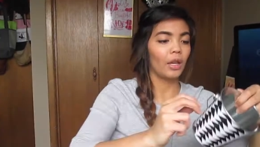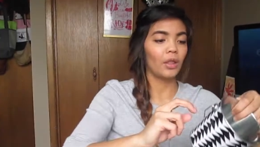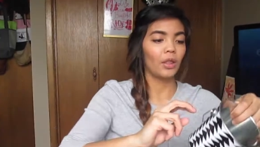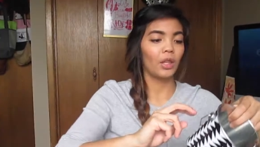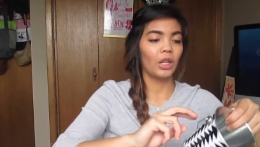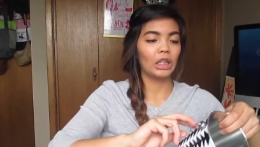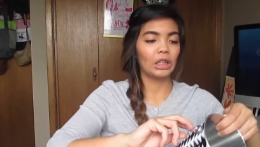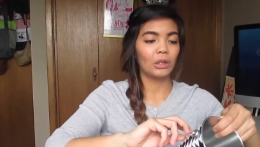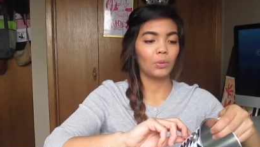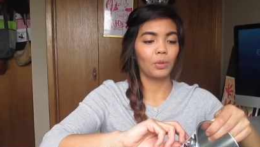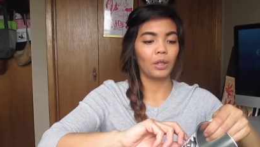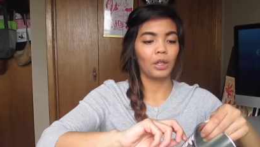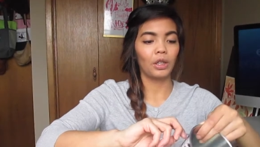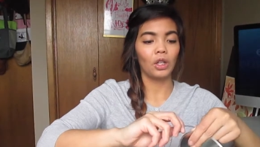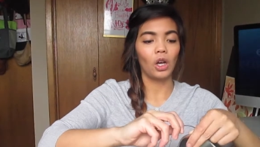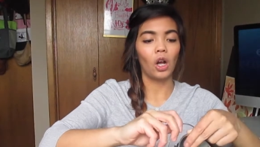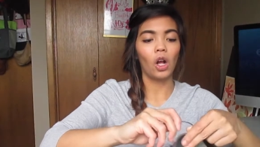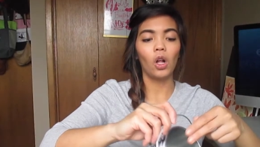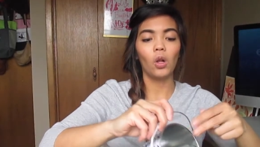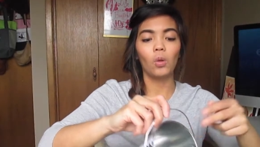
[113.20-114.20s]
and this
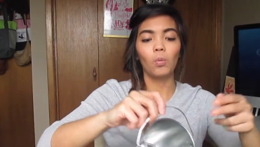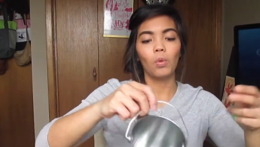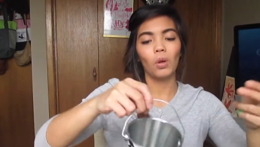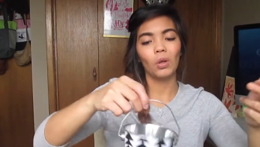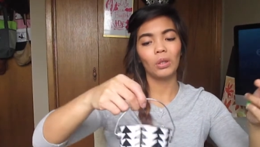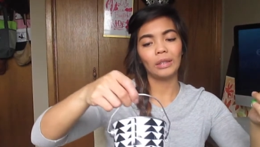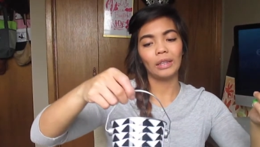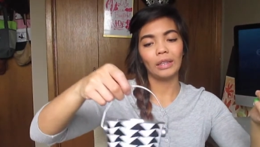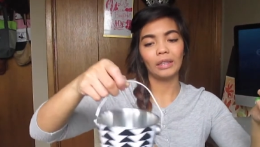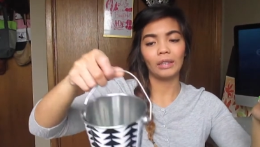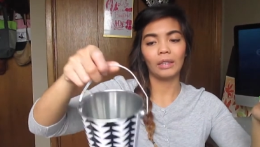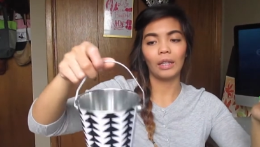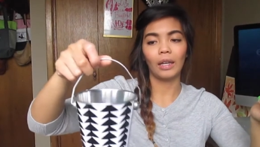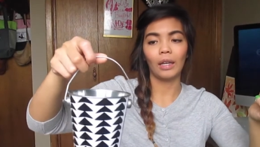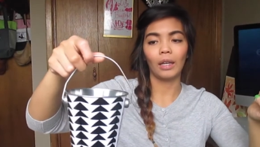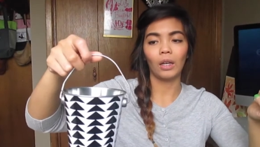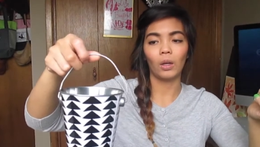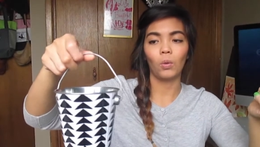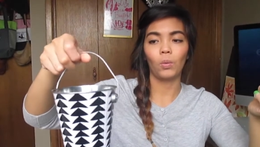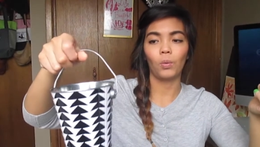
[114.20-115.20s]
one almost is
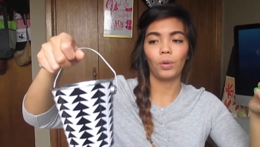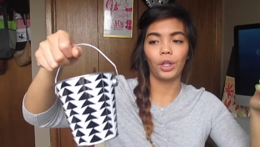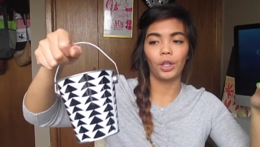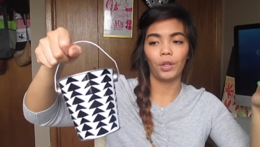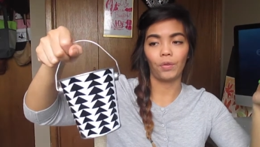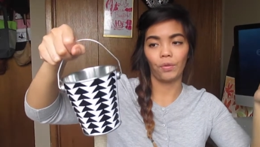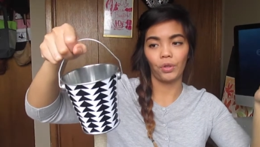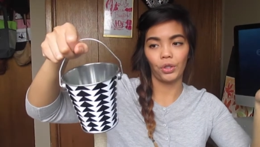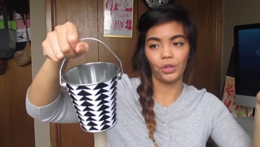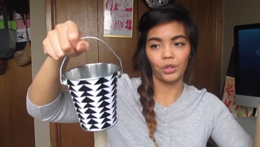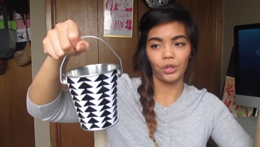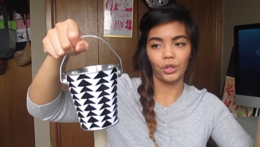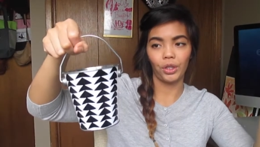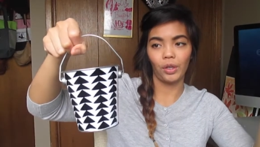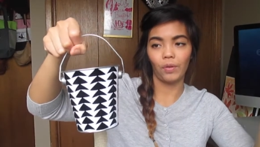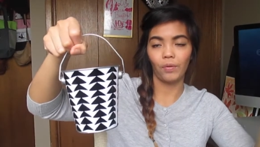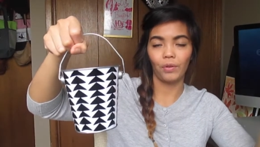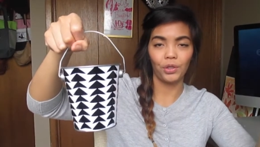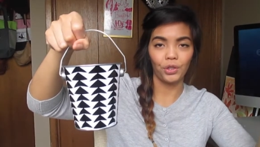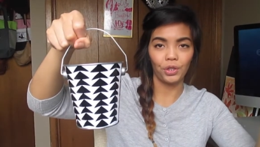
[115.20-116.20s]
like a weird version
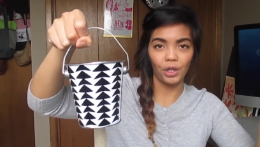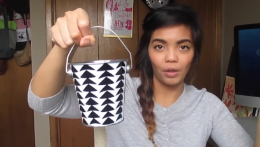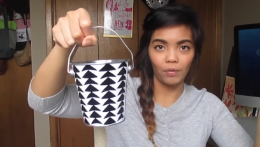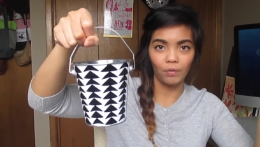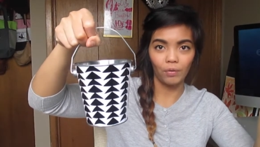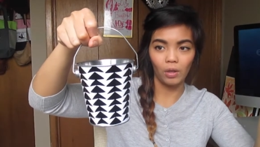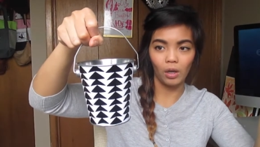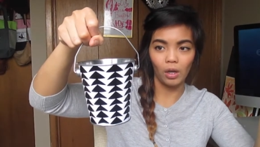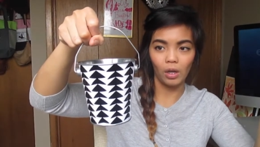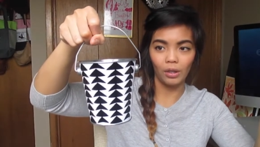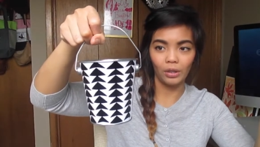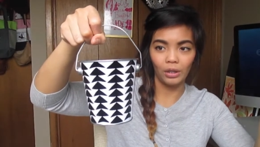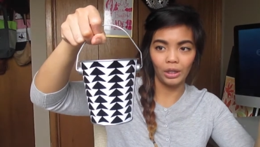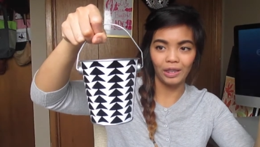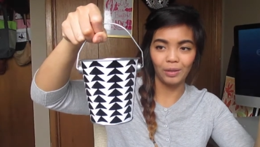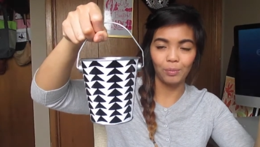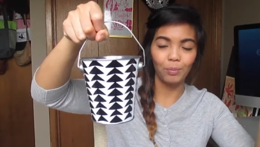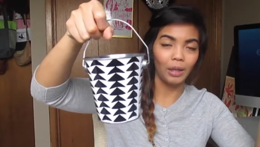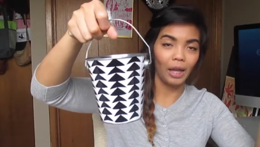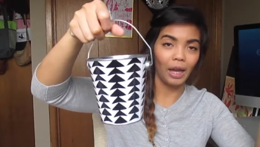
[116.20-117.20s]
of a chevron
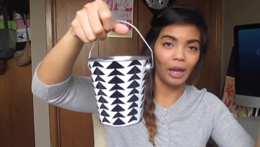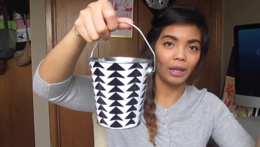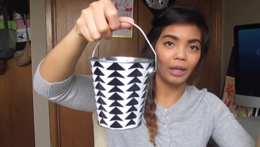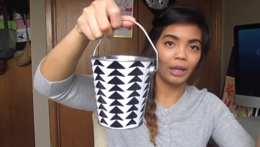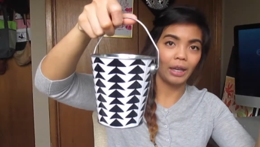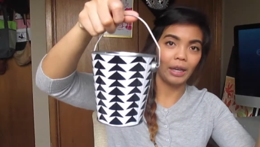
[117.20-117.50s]
it's black